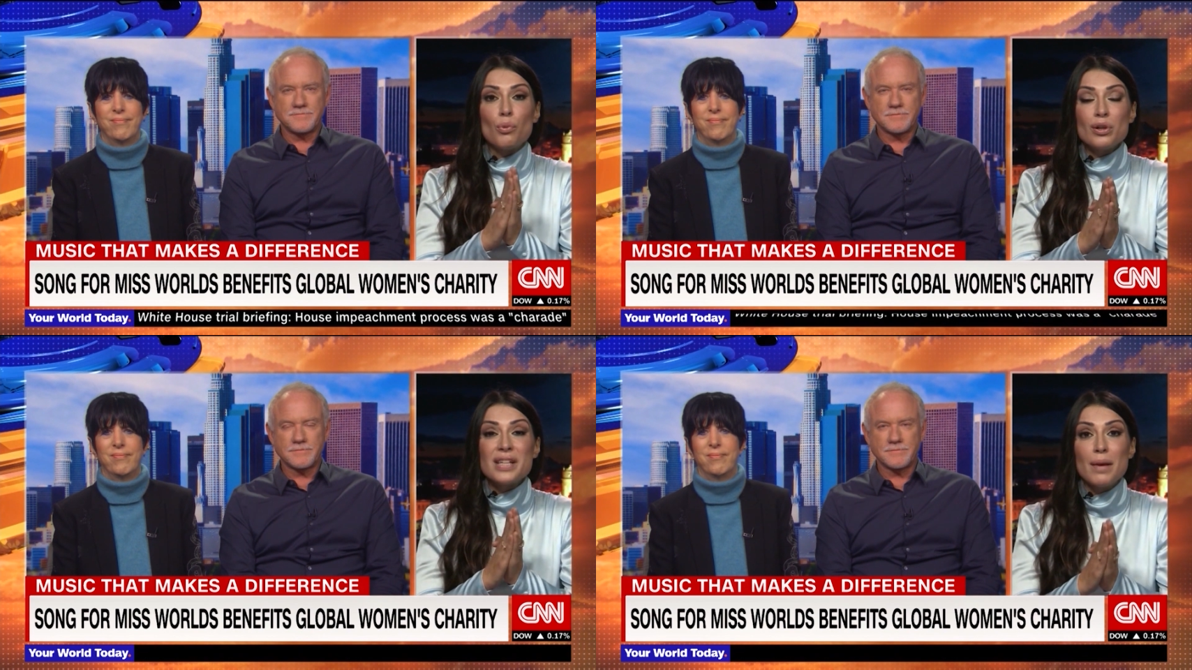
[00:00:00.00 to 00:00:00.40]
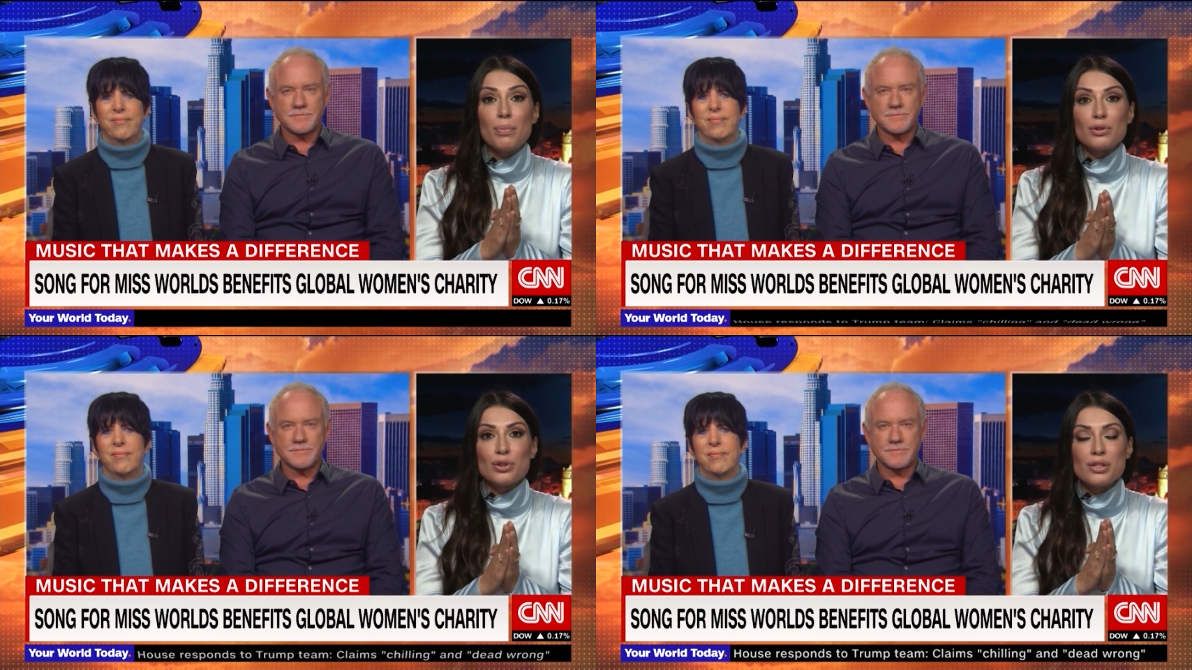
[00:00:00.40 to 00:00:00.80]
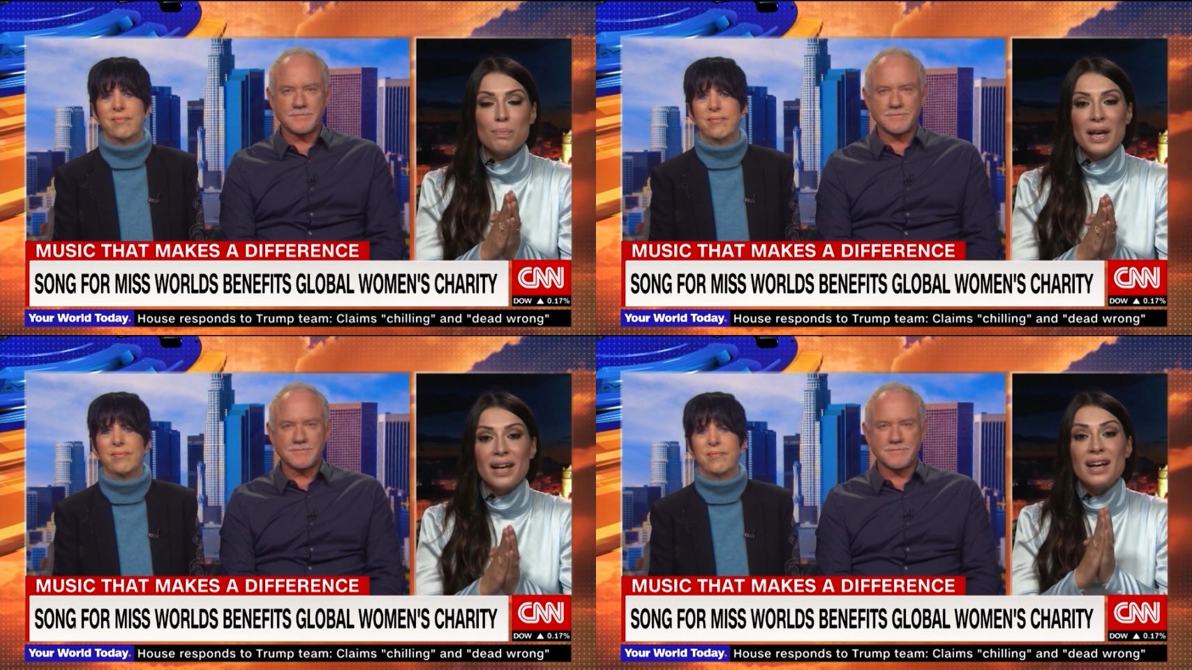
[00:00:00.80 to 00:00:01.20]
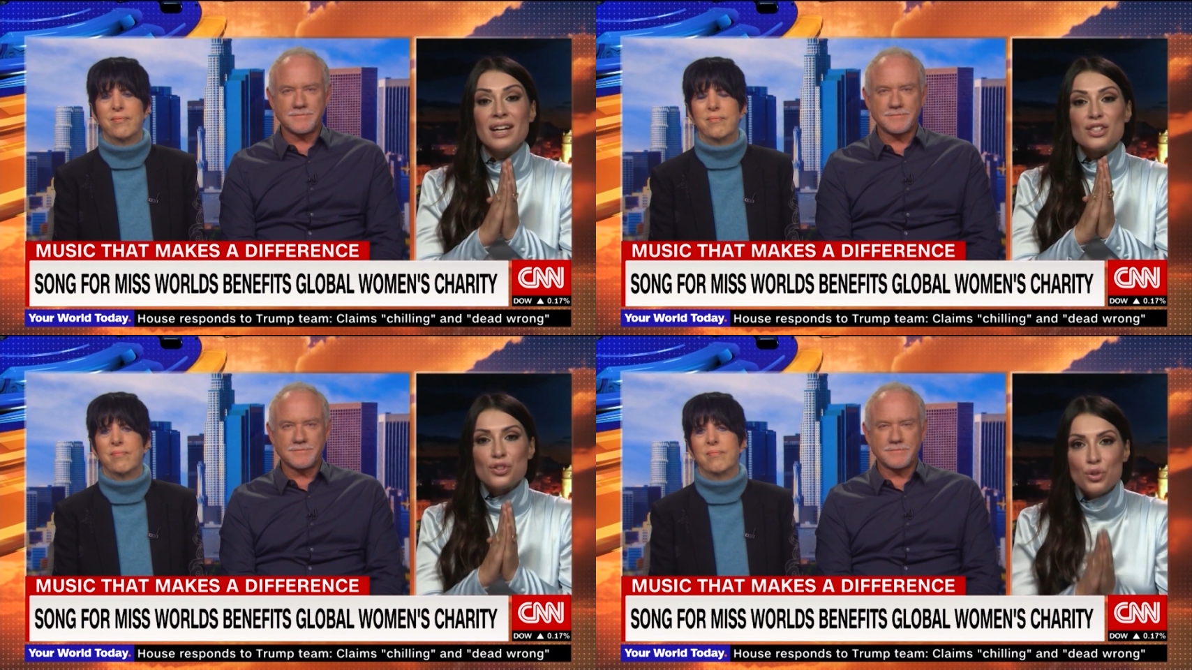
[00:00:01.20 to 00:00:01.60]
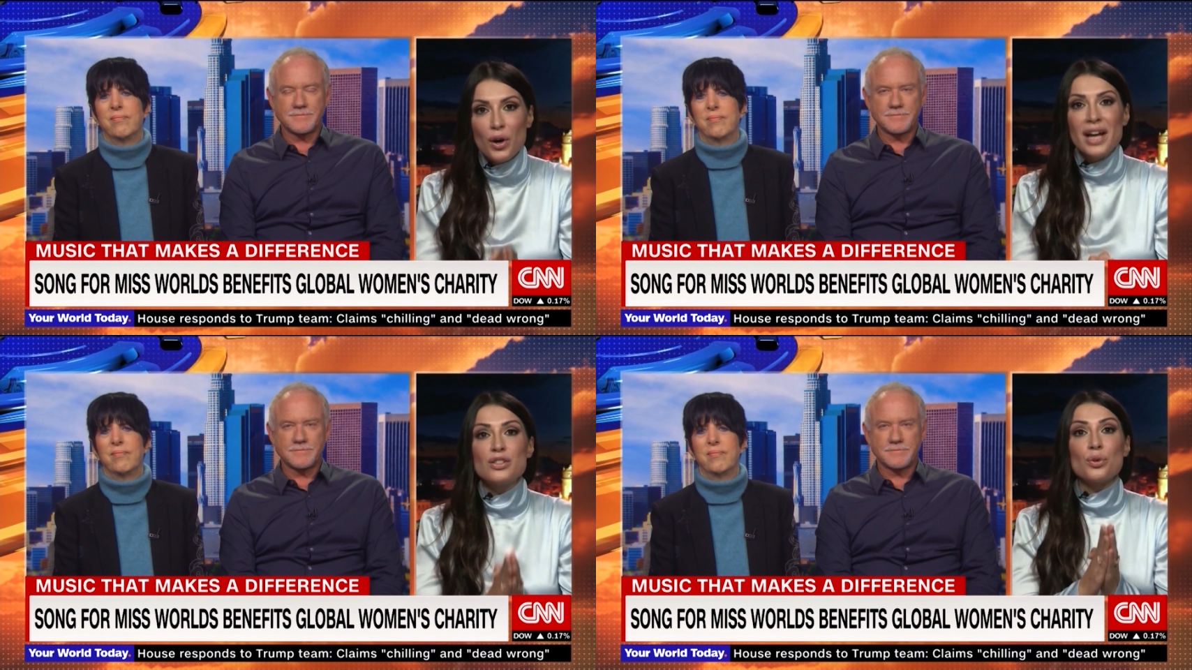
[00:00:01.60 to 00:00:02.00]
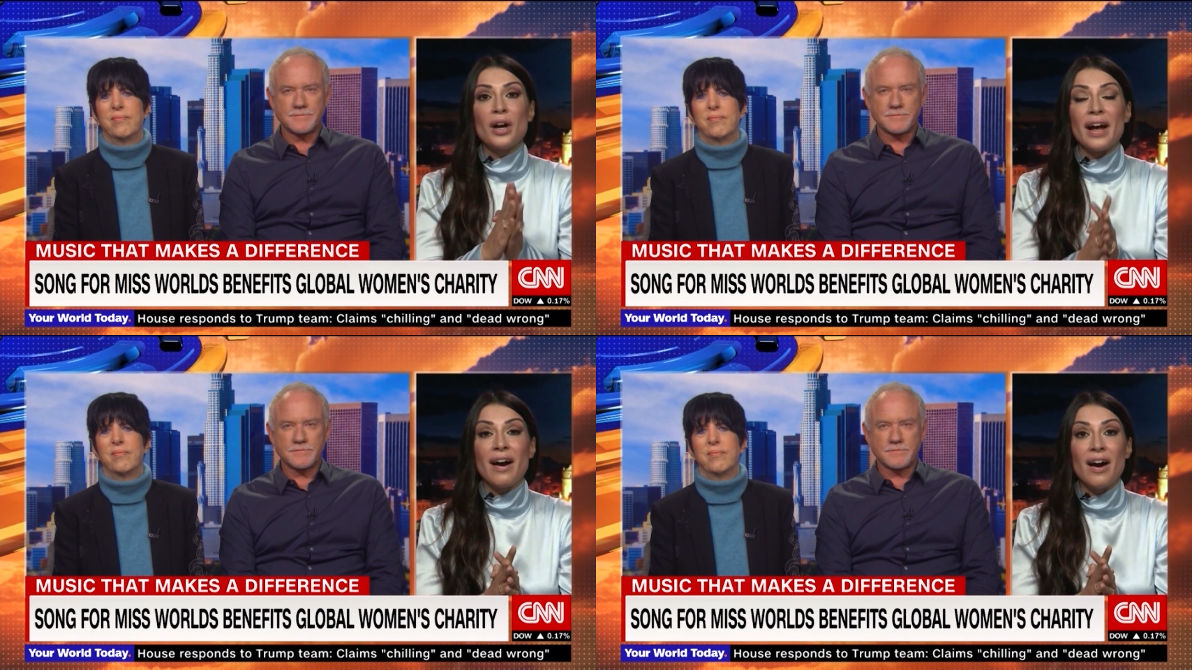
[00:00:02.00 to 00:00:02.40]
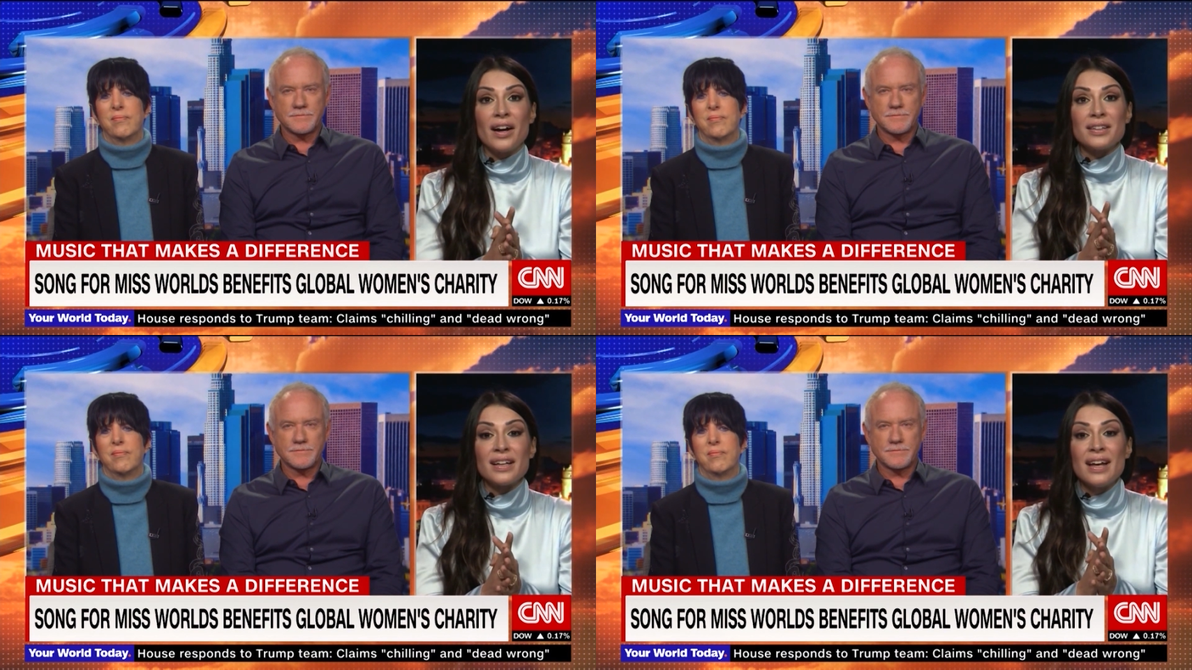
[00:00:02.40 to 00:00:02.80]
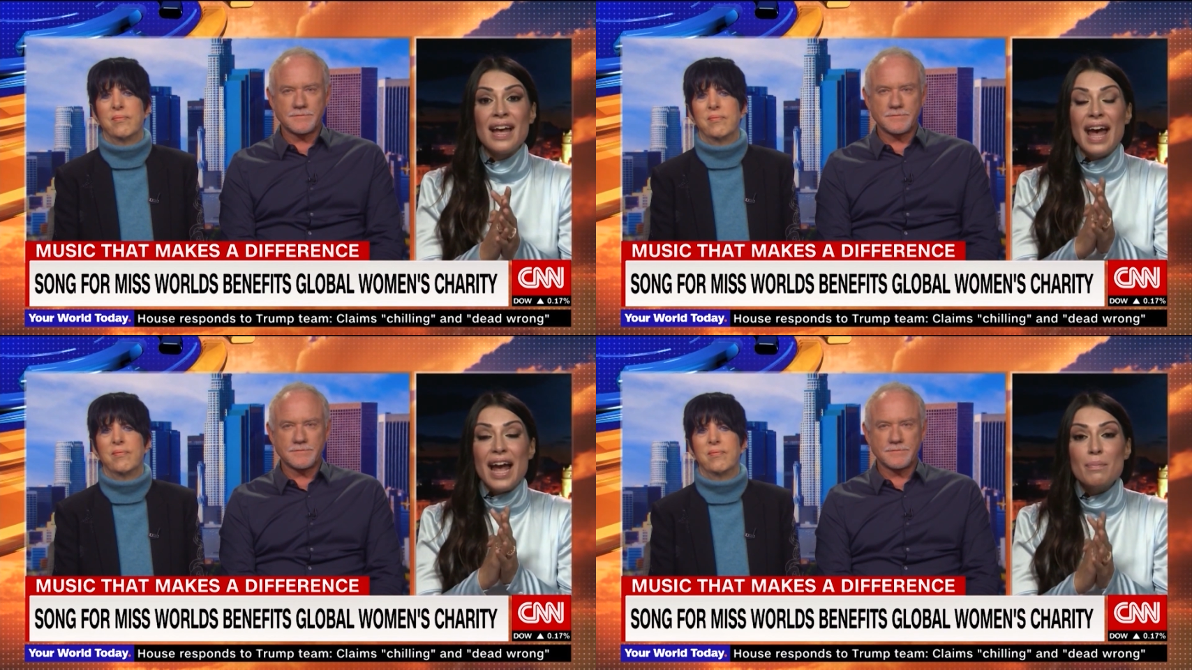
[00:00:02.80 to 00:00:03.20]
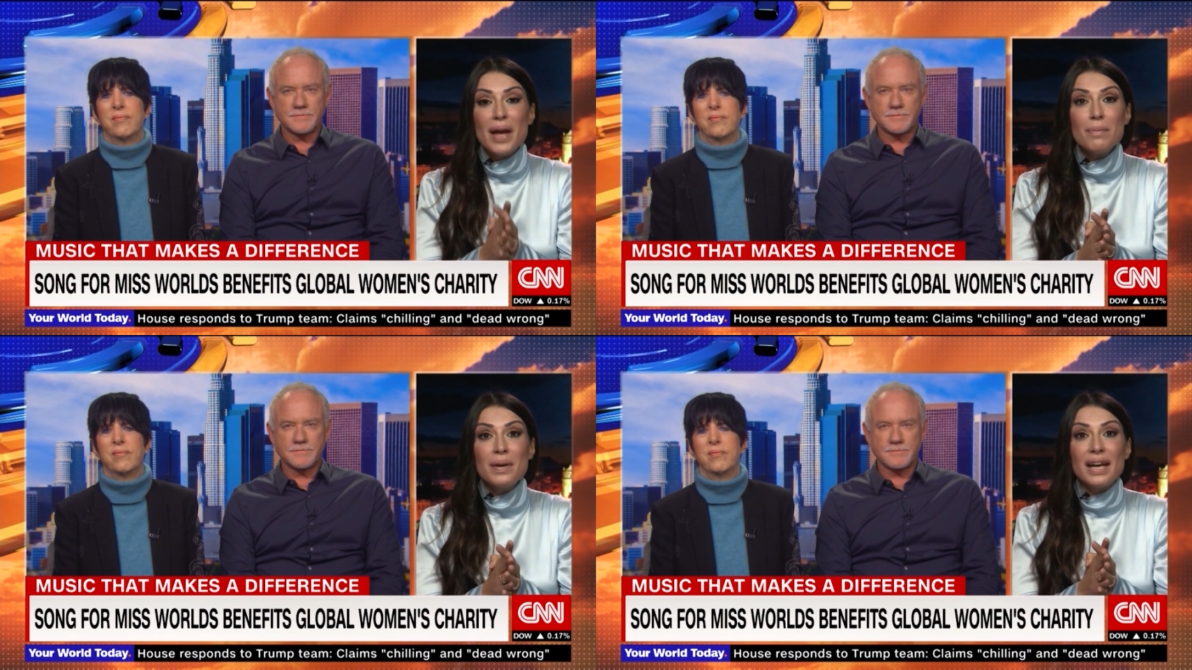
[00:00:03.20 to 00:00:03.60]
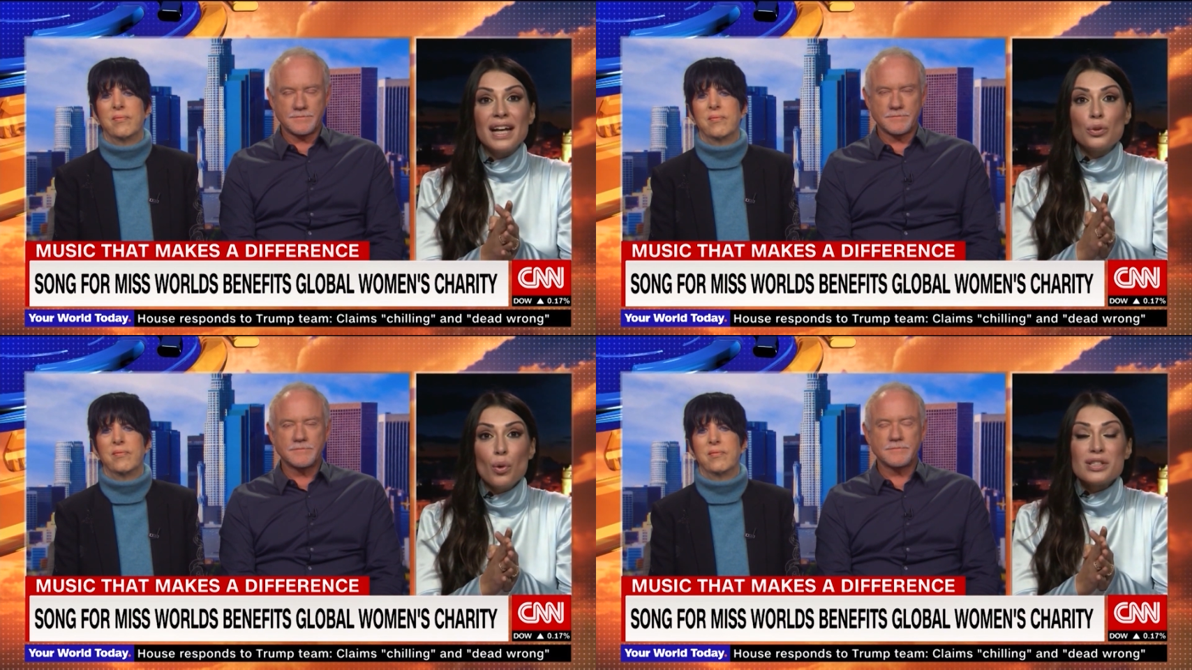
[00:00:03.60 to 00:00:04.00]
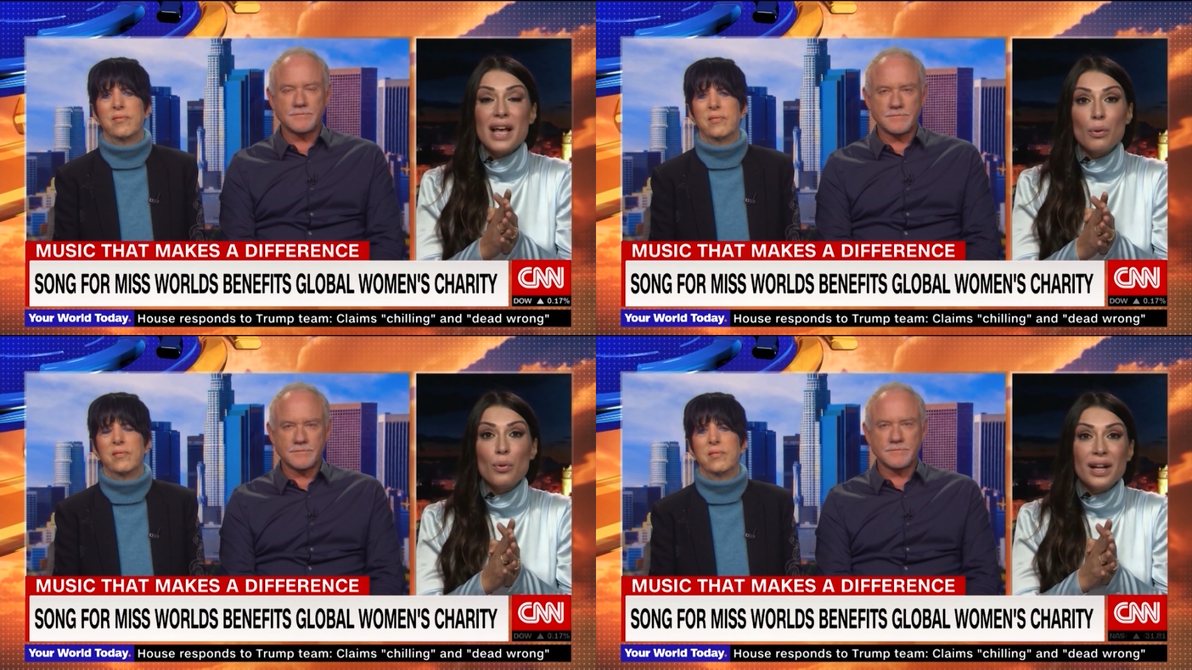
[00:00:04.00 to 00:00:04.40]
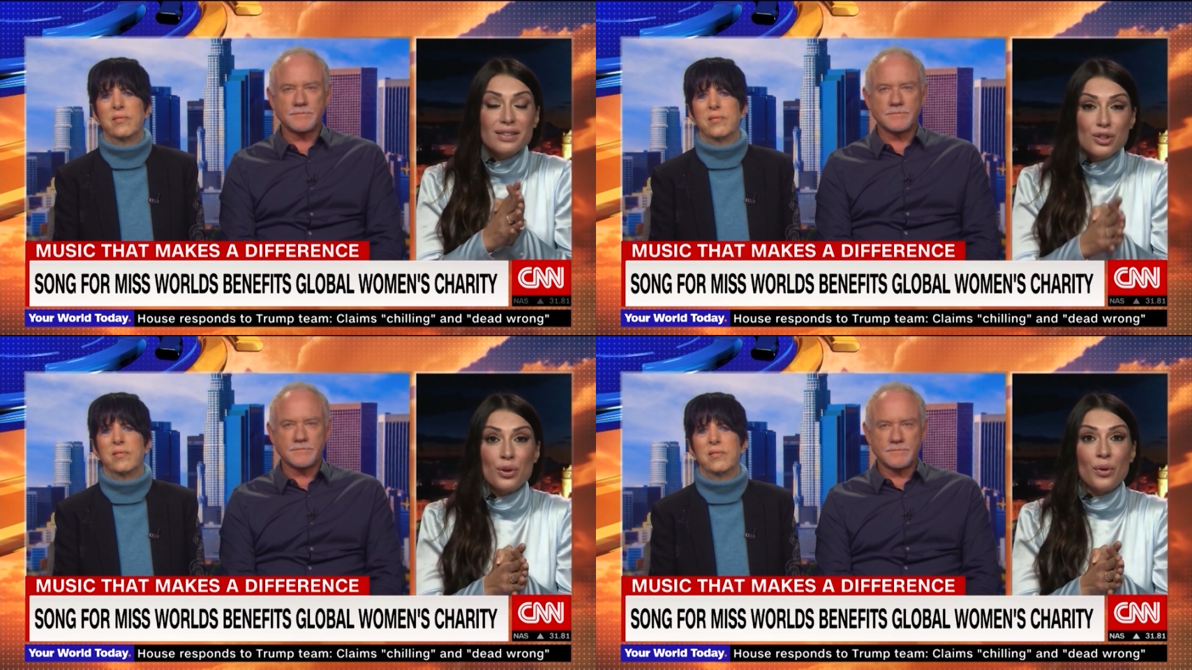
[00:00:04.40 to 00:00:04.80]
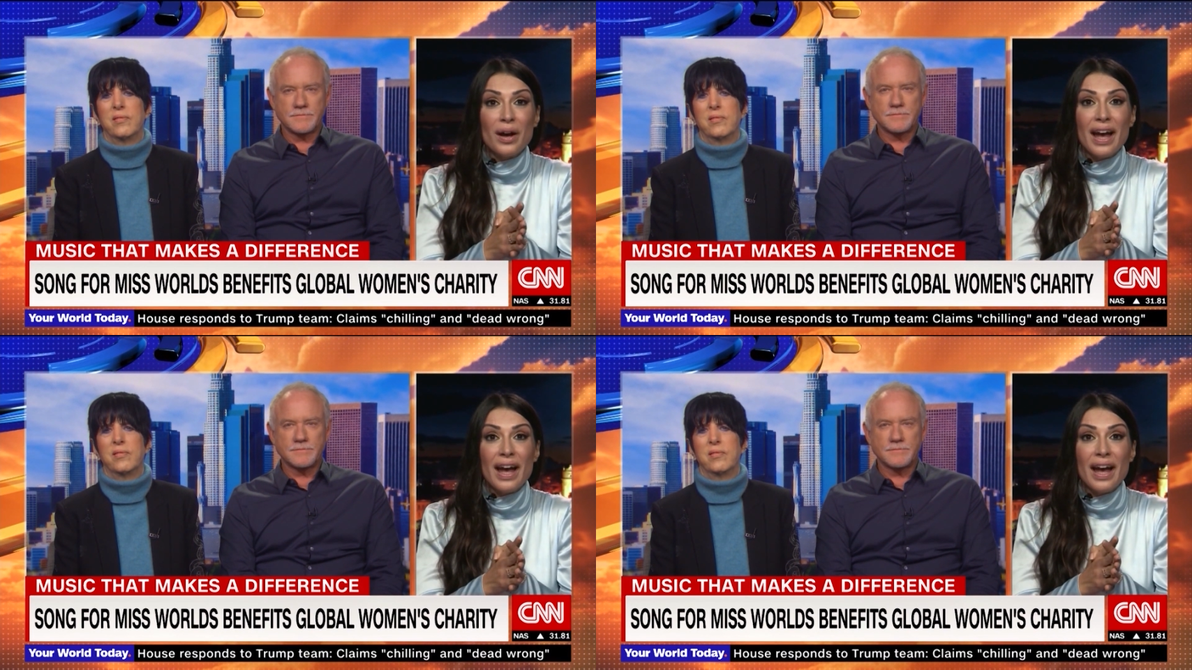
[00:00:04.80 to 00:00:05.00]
Speaker 1: was able to speak straight to her heart. And maybe it was her will too,